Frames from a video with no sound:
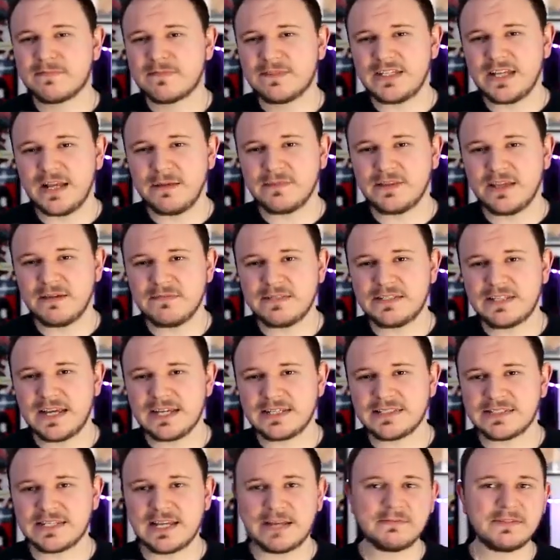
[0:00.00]
Sometimes
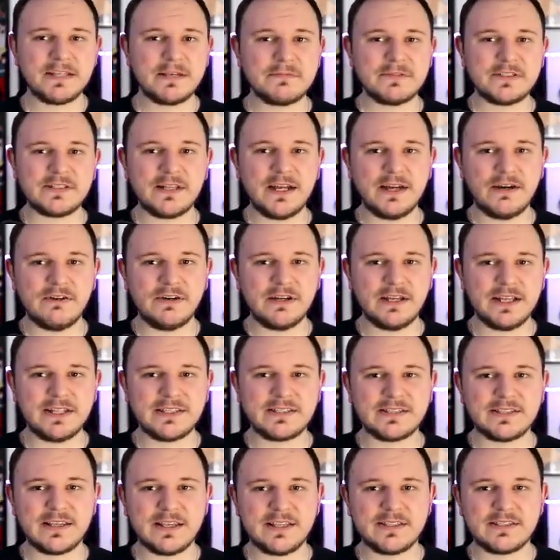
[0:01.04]
yes, sometimes no.
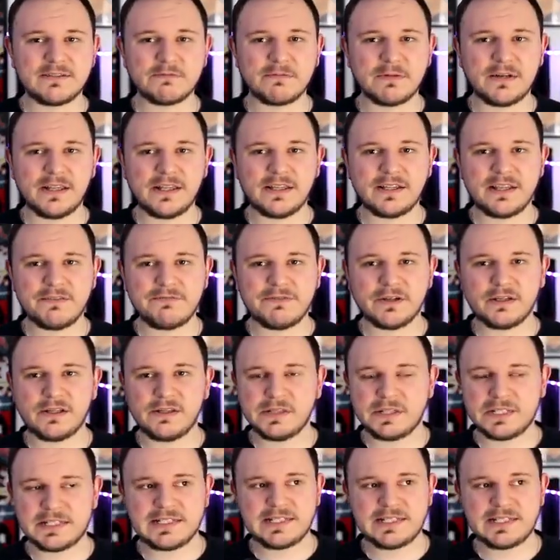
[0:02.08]
It's really difficult to